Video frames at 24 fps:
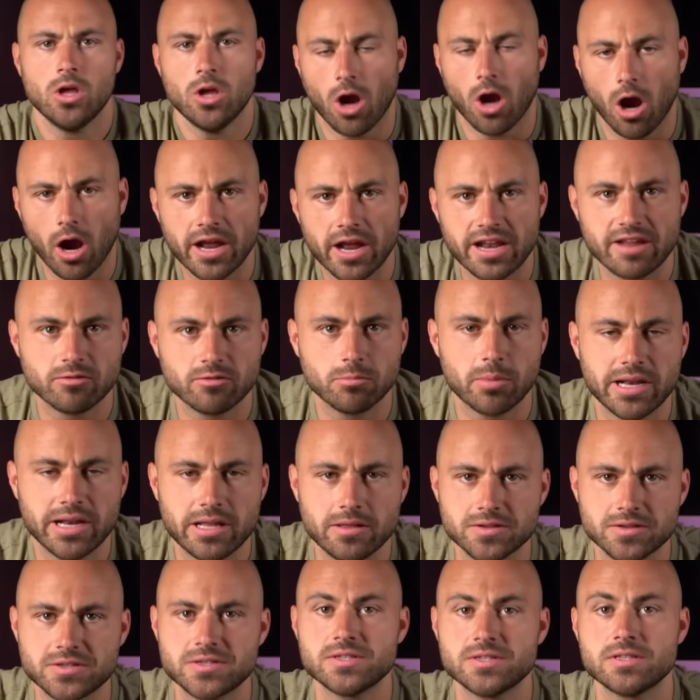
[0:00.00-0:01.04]
All right, everybody,
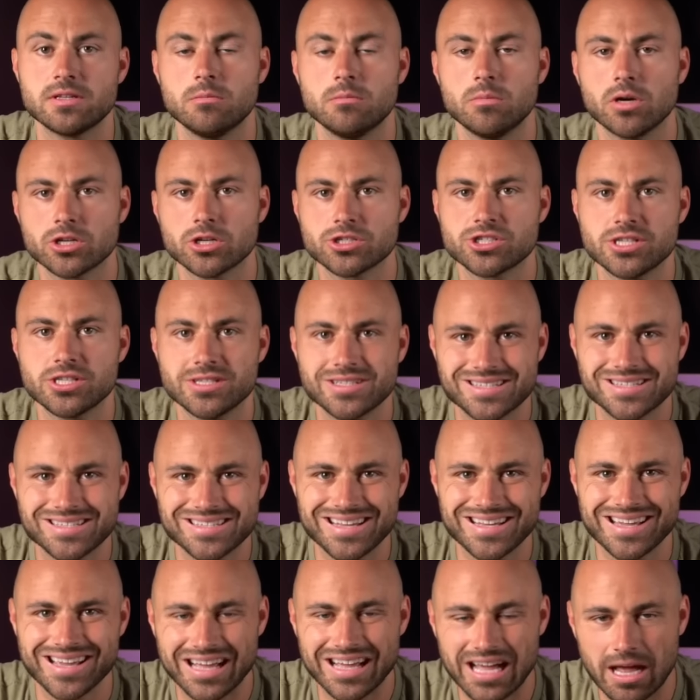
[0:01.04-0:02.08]
this is an
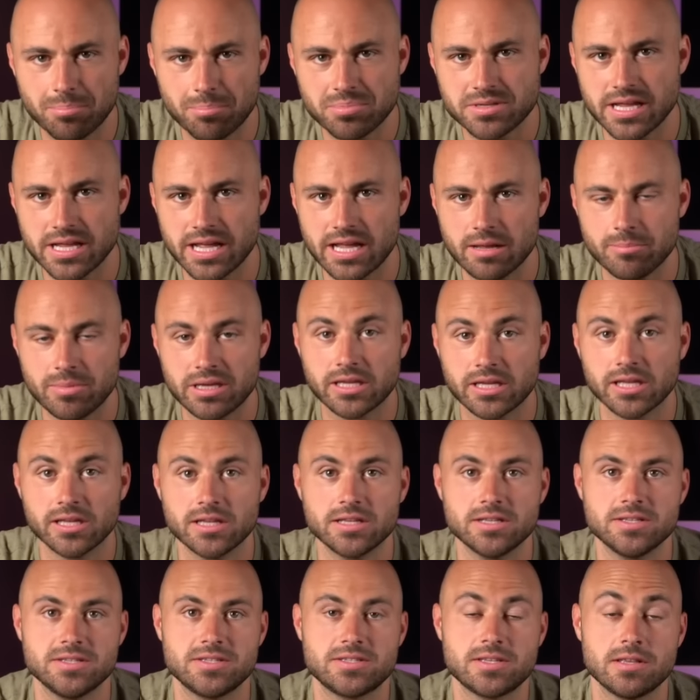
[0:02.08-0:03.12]
emergency update
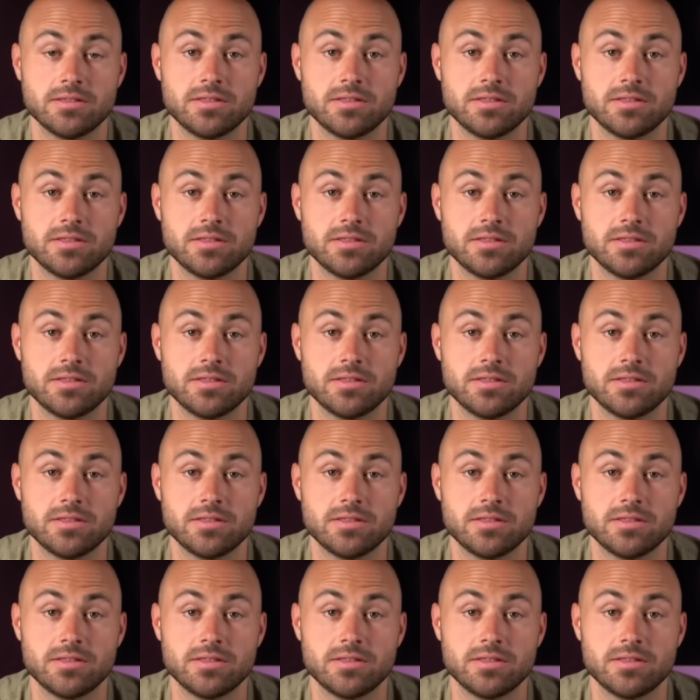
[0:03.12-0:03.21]
because